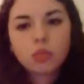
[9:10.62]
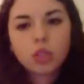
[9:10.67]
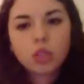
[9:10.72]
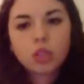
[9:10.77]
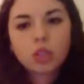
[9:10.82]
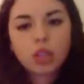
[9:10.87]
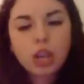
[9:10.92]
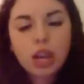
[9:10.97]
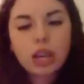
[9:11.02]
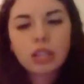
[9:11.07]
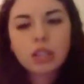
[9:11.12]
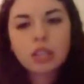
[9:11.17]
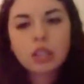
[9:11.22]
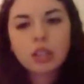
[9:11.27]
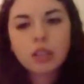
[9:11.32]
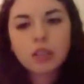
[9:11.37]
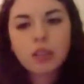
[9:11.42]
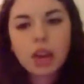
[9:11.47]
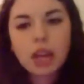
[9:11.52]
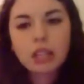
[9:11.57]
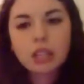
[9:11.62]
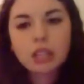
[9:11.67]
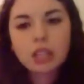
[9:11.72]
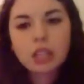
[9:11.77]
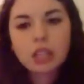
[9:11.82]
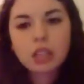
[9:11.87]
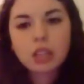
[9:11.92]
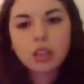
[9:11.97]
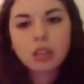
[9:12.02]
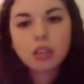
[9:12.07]
contrasting,
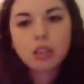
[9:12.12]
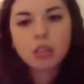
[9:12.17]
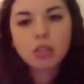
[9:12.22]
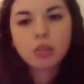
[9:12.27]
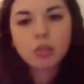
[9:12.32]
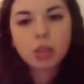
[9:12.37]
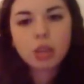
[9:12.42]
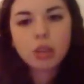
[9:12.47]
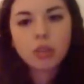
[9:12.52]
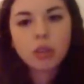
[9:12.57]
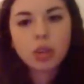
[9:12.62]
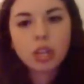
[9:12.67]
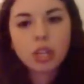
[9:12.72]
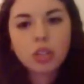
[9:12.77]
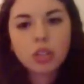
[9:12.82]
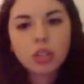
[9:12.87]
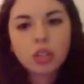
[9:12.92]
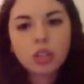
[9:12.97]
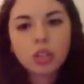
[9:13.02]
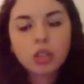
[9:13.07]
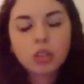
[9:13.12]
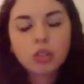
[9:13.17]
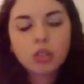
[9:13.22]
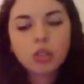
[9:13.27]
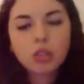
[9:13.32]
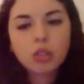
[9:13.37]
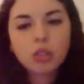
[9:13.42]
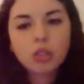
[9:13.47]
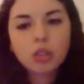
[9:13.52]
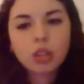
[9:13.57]
fasting, reiteration,
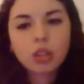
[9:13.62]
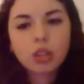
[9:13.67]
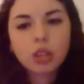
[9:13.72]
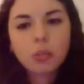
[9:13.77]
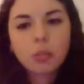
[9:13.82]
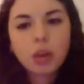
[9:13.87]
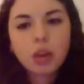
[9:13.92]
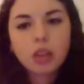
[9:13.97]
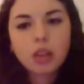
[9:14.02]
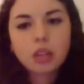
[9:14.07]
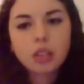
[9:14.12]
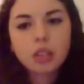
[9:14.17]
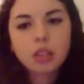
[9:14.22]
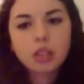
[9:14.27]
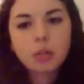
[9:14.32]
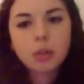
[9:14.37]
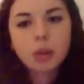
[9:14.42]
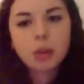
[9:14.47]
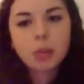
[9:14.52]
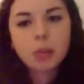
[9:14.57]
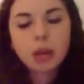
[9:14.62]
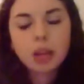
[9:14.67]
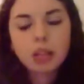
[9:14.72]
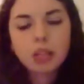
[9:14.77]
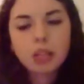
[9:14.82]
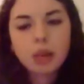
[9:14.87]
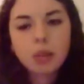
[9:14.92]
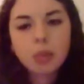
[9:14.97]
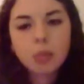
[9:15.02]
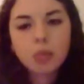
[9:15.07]
using 3D space, explain by
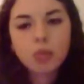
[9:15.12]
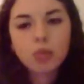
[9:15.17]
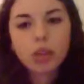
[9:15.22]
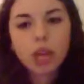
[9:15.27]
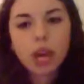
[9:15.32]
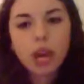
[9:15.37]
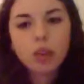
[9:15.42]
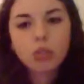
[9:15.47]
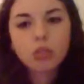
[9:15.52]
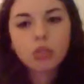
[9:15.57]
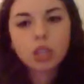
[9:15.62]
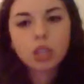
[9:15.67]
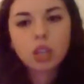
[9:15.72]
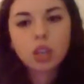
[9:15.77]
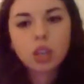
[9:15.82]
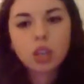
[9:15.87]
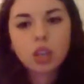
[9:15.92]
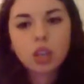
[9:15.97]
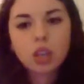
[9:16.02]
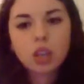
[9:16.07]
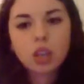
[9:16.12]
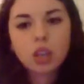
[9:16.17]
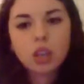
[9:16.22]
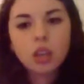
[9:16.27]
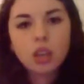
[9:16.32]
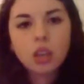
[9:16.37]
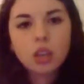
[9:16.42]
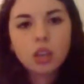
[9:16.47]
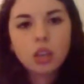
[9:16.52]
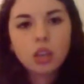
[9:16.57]
example, couching,
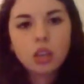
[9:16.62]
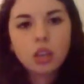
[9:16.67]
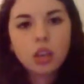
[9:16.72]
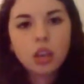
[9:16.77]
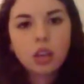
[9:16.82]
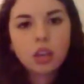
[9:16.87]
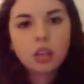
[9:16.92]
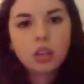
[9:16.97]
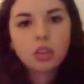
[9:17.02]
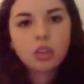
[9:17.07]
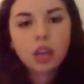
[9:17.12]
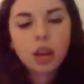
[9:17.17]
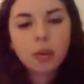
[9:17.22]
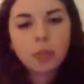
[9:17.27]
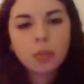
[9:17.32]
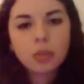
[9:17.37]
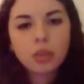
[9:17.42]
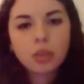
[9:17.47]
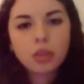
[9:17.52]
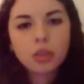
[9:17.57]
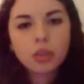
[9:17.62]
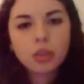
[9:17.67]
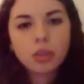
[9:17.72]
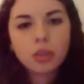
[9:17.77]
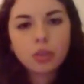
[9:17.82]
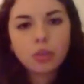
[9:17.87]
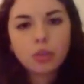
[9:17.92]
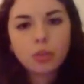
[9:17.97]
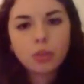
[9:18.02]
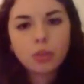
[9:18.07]
and describe then
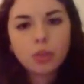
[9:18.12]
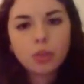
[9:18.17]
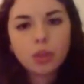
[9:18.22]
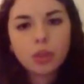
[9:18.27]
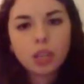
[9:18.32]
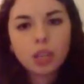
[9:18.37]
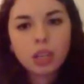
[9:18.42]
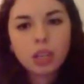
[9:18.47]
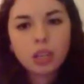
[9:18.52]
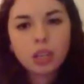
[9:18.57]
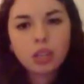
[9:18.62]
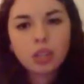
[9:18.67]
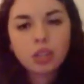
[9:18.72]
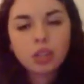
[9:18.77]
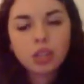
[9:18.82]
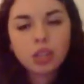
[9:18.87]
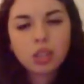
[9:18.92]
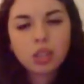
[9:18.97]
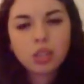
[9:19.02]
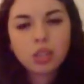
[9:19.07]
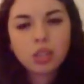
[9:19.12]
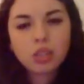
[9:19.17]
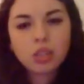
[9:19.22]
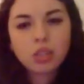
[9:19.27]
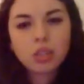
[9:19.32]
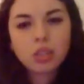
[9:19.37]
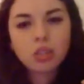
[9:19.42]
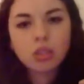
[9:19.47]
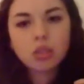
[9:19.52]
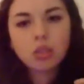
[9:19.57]
do. And English tends
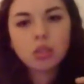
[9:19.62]
to